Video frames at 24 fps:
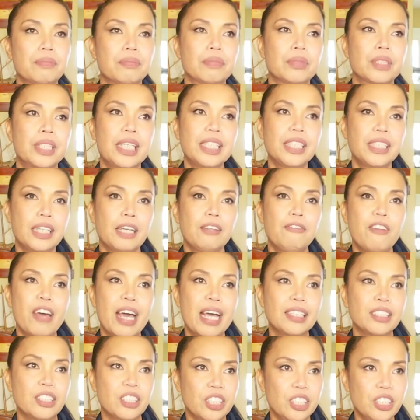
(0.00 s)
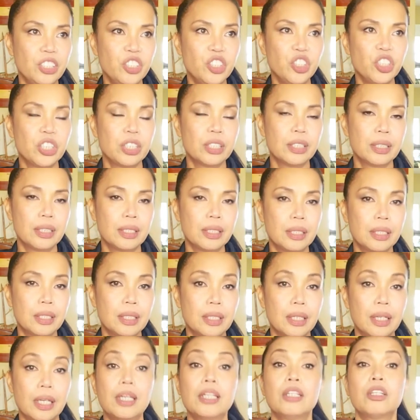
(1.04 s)
disadvantage
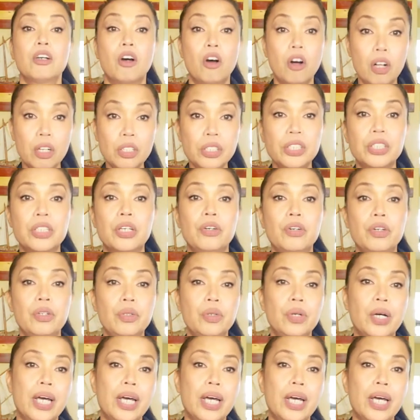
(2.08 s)
and also